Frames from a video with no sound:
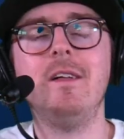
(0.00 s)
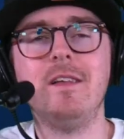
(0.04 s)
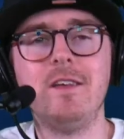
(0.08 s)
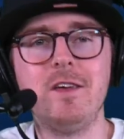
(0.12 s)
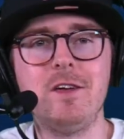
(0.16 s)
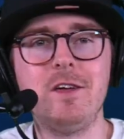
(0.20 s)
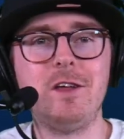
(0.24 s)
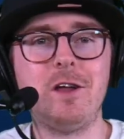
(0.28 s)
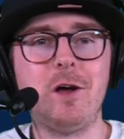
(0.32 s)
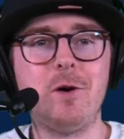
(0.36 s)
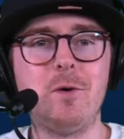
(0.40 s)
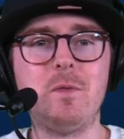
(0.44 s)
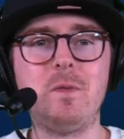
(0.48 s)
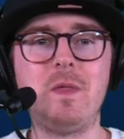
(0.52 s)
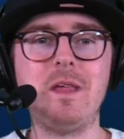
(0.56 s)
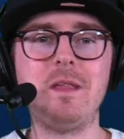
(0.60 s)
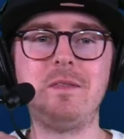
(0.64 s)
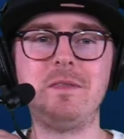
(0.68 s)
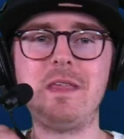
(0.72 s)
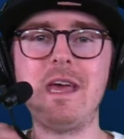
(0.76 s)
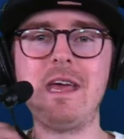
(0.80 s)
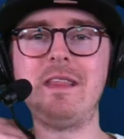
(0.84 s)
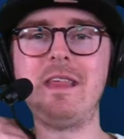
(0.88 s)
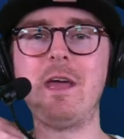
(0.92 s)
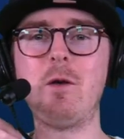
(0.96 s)

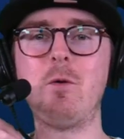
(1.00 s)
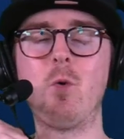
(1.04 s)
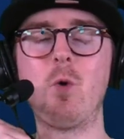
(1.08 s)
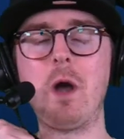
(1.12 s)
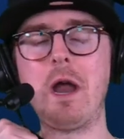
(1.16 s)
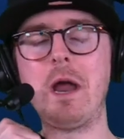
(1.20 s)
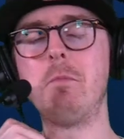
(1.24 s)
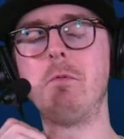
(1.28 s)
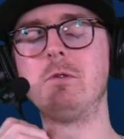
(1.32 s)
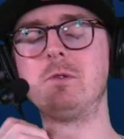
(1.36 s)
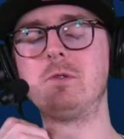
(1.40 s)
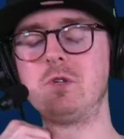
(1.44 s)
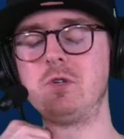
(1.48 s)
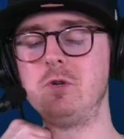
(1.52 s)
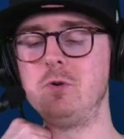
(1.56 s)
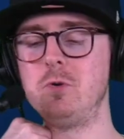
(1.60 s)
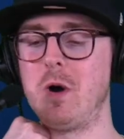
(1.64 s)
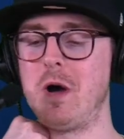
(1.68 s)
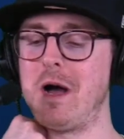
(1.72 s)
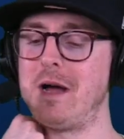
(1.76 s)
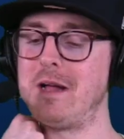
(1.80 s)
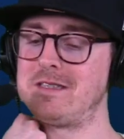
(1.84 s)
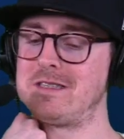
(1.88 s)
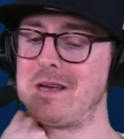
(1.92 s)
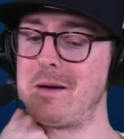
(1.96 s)
they were able
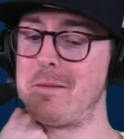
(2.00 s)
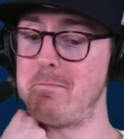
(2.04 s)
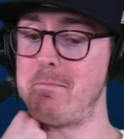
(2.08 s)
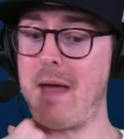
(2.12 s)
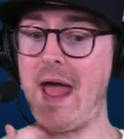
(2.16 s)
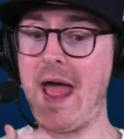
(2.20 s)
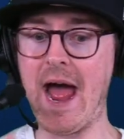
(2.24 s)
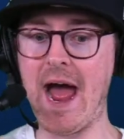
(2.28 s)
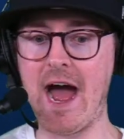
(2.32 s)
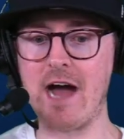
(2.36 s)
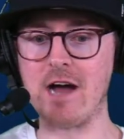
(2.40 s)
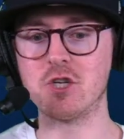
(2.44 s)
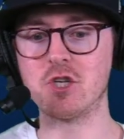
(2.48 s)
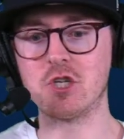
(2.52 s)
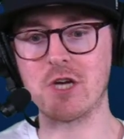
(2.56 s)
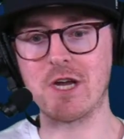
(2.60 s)
to mash.